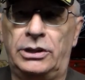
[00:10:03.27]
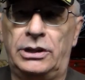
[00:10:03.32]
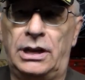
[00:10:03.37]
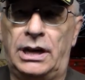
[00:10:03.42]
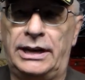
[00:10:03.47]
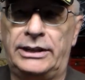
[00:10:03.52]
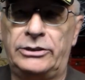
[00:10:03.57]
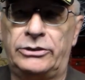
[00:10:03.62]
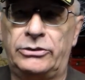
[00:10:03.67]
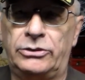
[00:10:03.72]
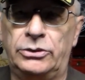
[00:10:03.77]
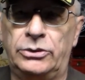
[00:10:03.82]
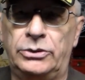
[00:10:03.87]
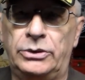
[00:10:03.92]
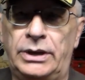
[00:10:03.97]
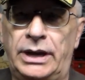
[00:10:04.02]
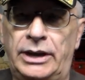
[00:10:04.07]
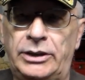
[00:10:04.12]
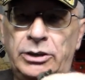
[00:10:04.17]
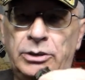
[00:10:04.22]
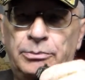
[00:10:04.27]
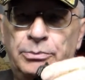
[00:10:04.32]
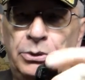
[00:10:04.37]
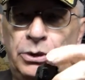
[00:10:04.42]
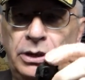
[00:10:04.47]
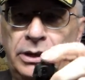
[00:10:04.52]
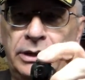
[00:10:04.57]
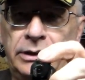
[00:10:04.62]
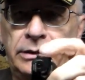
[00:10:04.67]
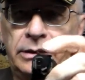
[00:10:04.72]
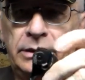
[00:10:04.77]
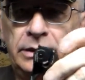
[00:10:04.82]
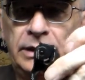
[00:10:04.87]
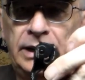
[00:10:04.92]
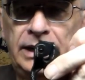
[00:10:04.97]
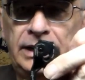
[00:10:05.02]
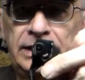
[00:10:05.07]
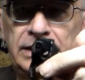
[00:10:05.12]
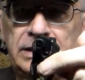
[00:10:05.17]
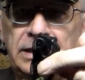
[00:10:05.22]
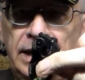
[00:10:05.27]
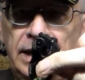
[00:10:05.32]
the line through and you pull it and it